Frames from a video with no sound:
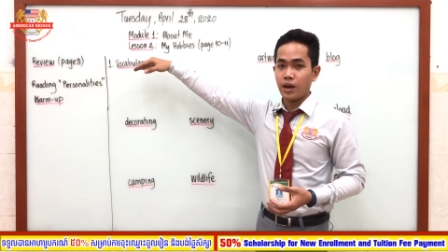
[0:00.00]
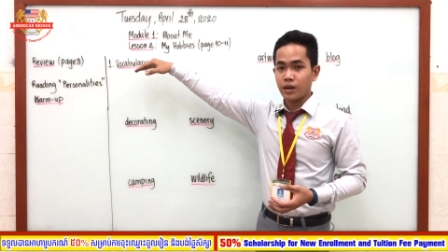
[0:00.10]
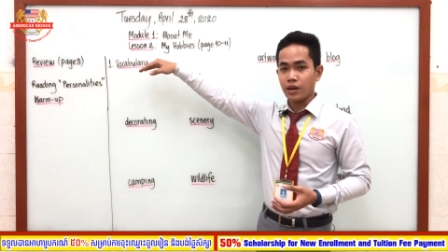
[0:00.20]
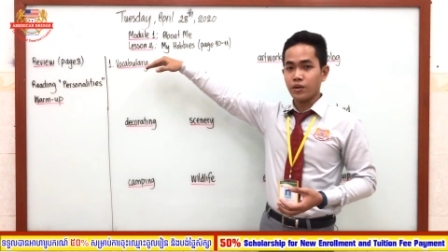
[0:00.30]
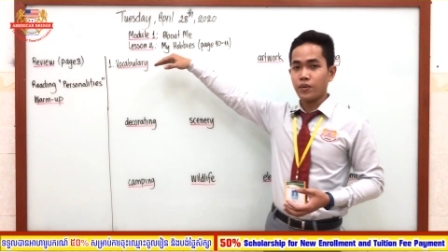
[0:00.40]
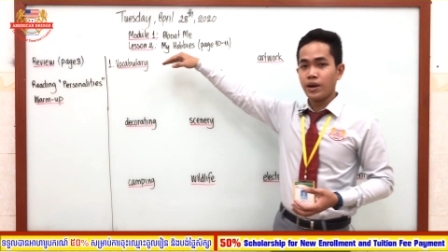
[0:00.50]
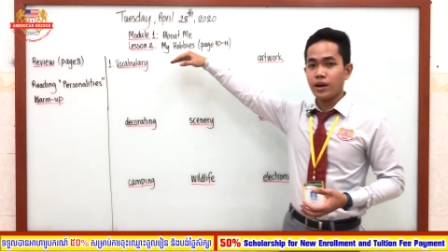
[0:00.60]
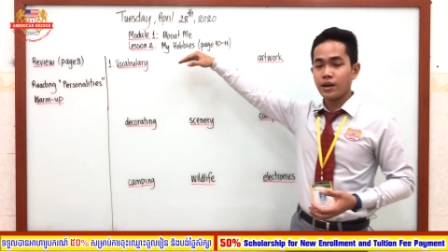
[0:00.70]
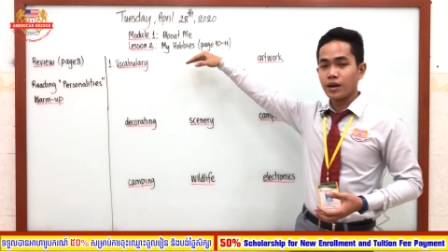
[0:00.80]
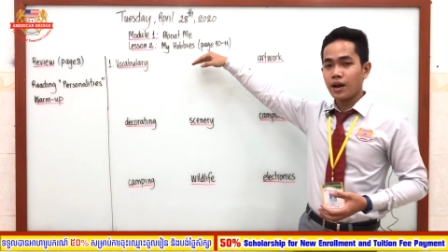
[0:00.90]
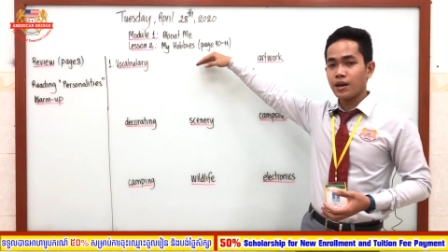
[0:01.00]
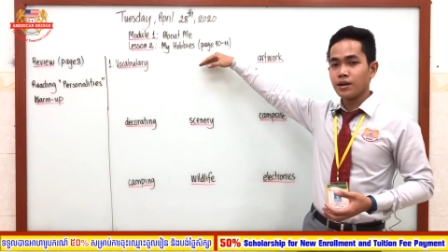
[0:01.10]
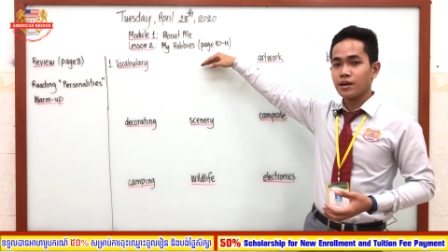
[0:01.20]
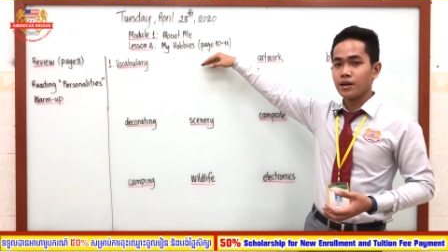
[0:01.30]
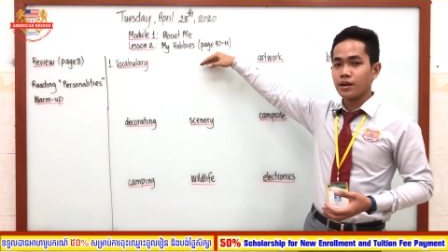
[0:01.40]
Can you read it
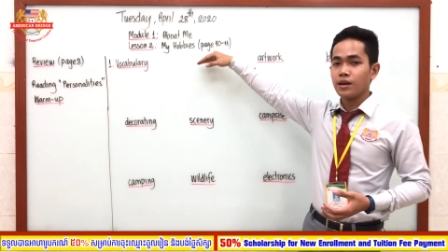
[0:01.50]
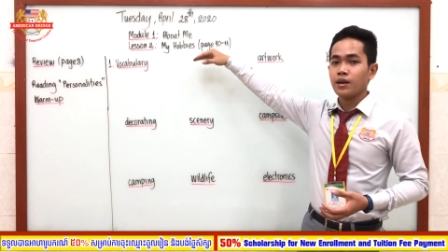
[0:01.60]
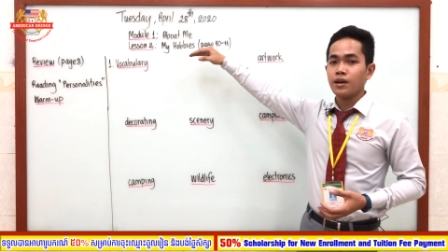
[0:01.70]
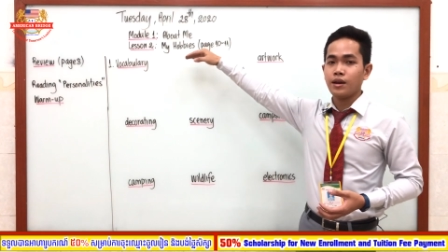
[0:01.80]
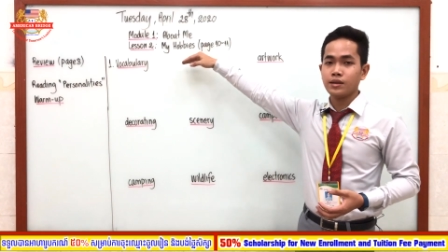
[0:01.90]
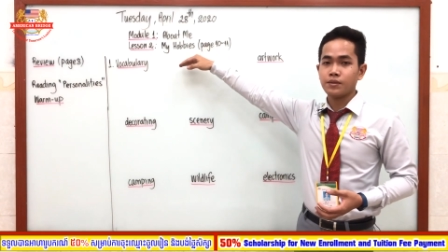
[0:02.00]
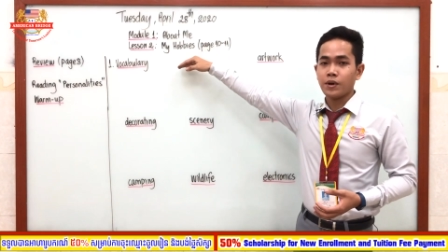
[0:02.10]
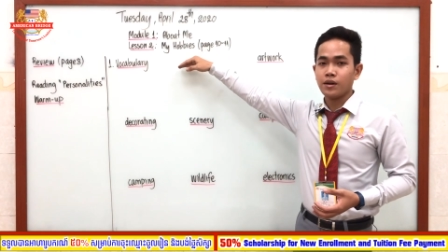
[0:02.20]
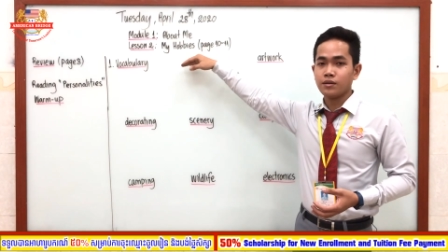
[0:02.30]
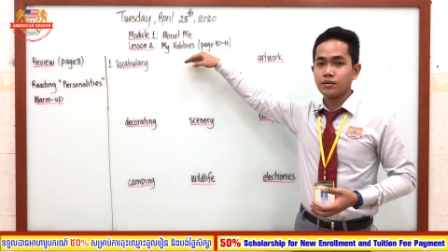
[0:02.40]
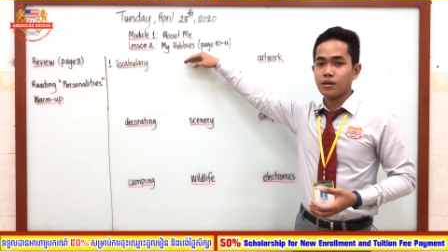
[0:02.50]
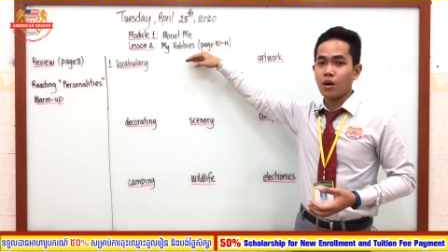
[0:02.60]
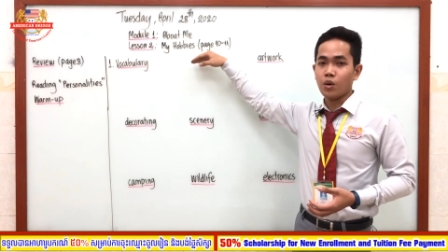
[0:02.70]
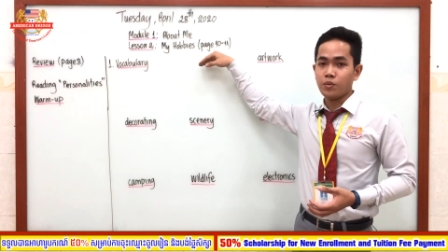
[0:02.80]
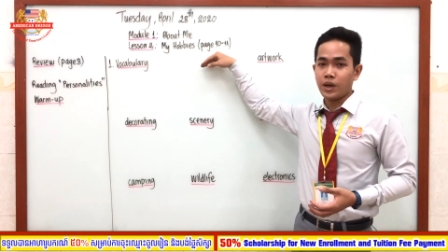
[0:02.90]
again? It's about
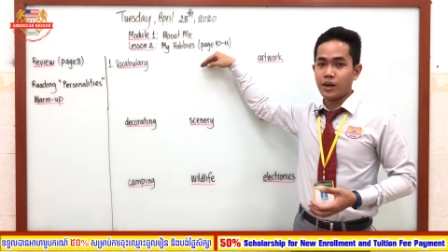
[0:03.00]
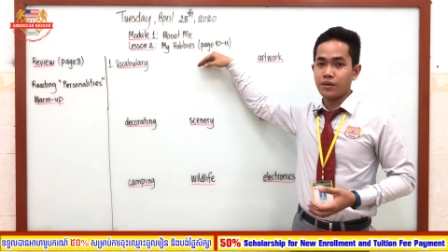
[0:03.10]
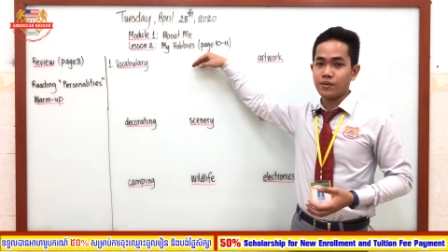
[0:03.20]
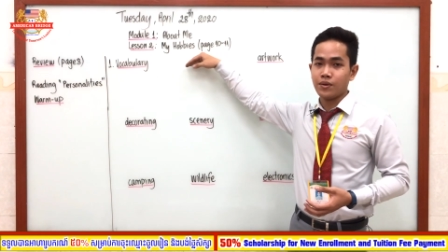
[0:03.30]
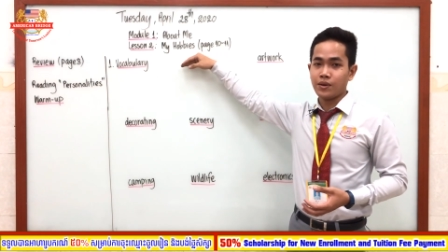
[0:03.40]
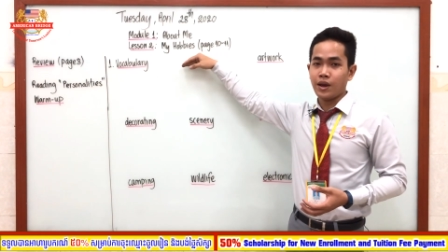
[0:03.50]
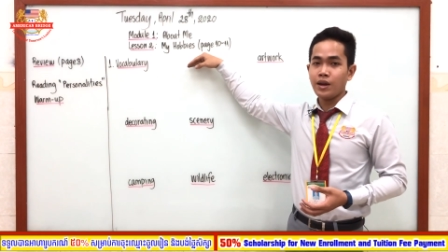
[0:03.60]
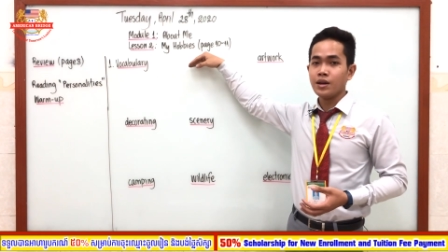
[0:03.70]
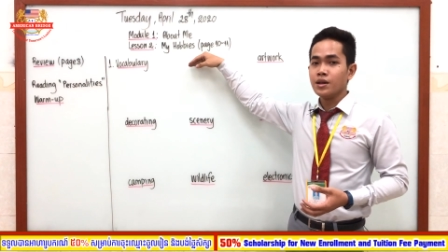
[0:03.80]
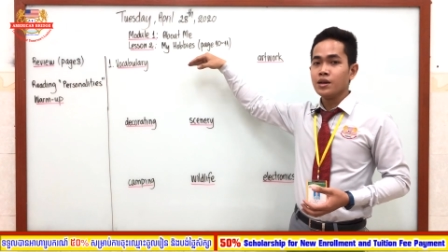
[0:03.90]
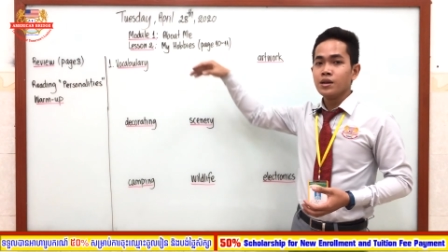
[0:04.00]
hobby. Okay.